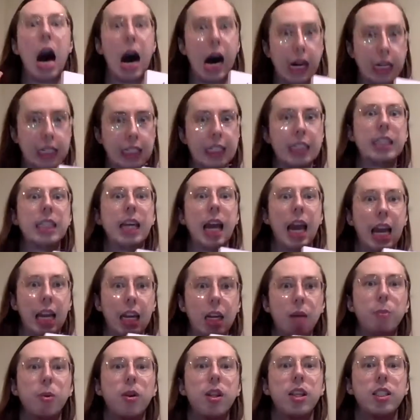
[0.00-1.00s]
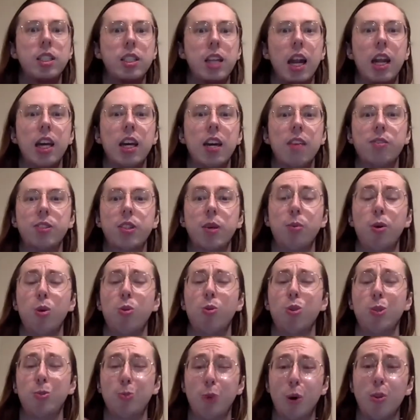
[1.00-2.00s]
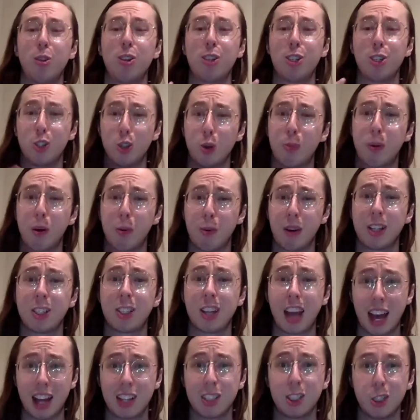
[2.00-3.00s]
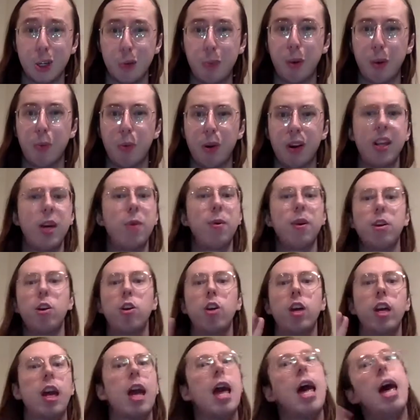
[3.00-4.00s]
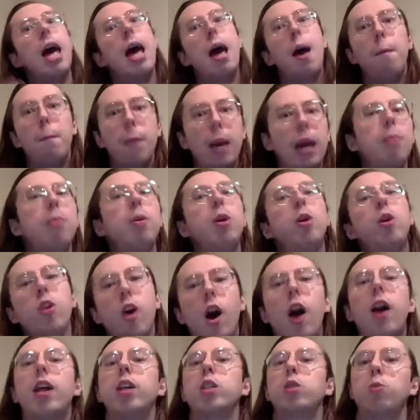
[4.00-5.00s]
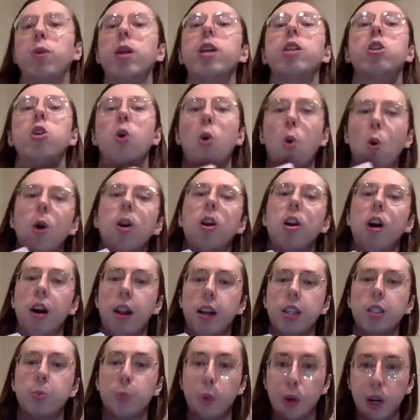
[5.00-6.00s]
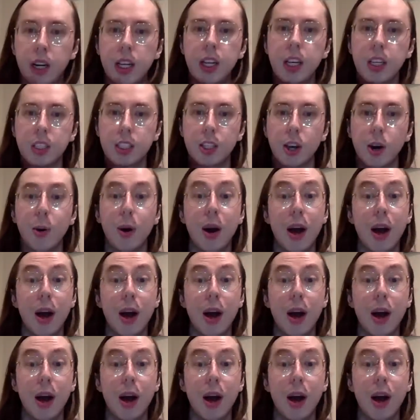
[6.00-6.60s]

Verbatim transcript: unobtainable aesthetic of someone who's both super rich and super pretty when you're like maybe not as rich or not as pretty. So